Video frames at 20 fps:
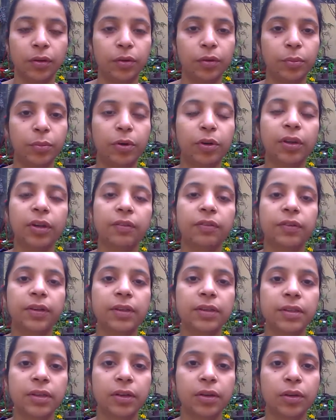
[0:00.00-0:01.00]
Good morning,
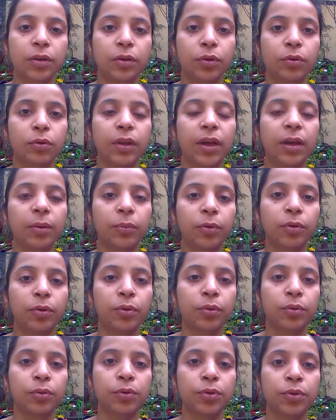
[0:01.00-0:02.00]
friends. Today I am
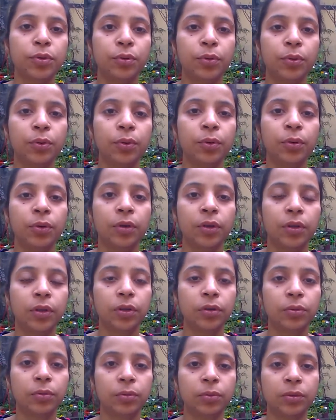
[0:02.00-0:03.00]
going to show
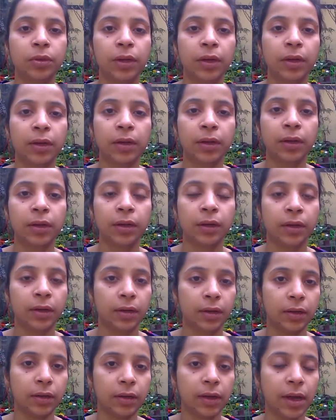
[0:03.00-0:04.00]
you the
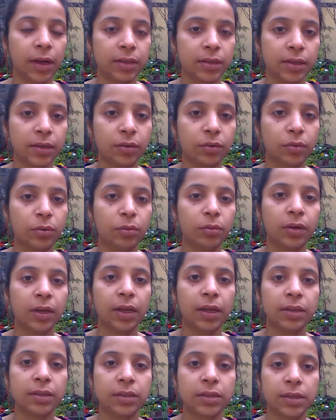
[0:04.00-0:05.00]
asana known
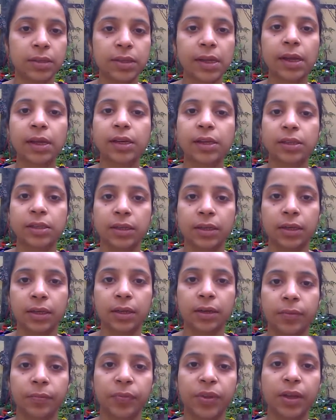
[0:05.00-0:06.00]
as
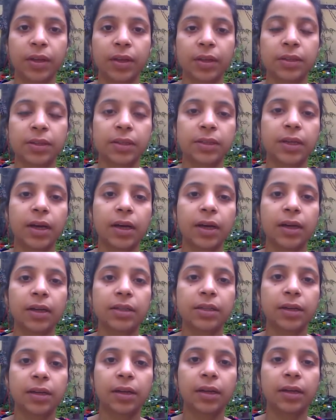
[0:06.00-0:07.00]
Sashangasana.
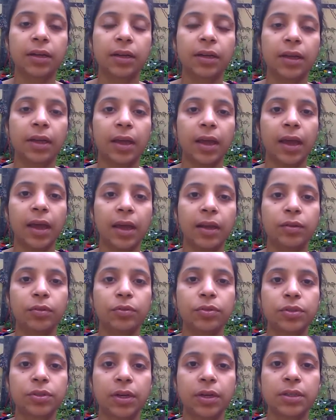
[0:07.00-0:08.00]
Sashangasana and
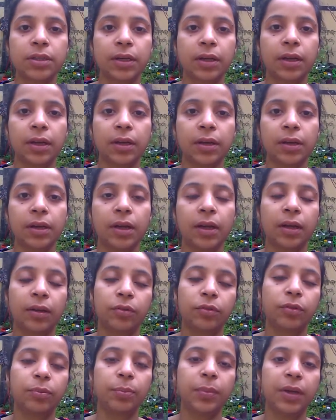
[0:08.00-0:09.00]
Ustrasana
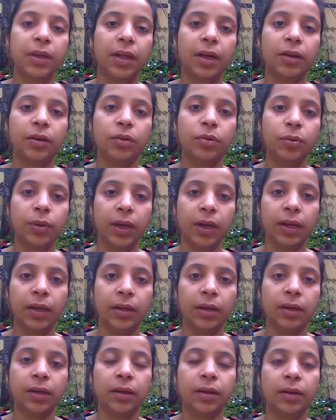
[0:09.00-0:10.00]
could be done
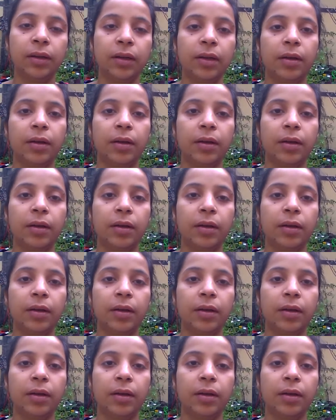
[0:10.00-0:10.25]
together,